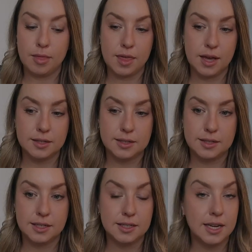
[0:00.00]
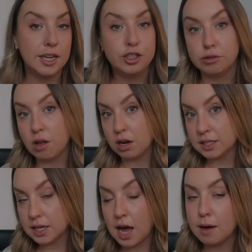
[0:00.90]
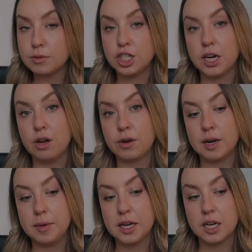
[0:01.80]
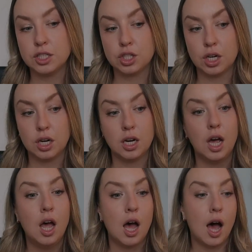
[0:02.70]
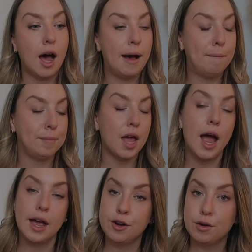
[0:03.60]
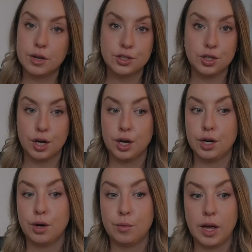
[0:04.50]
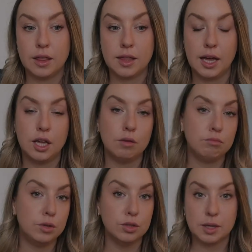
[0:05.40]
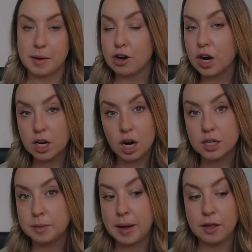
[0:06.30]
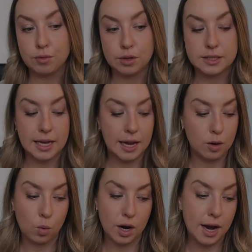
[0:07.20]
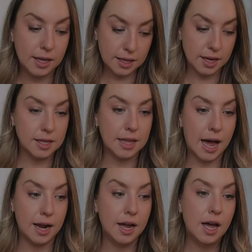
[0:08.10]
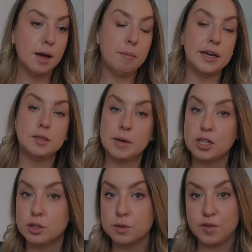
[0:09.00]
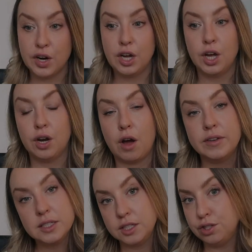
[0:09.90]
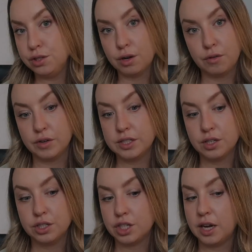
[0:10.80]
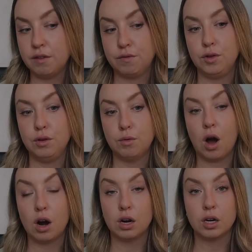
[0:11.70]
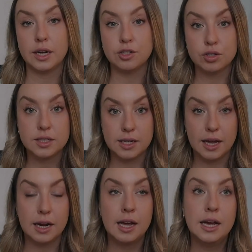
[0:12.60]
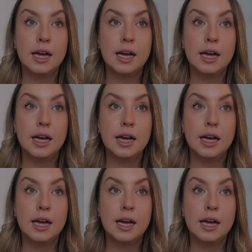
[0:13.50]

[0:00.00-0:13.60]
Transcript: Things didn't take too long to come, which I know can be a concern. I had no concern with like using my credit card to pay through the site or anything like that. My experience was very good. Obviously, do your own research if you are interested.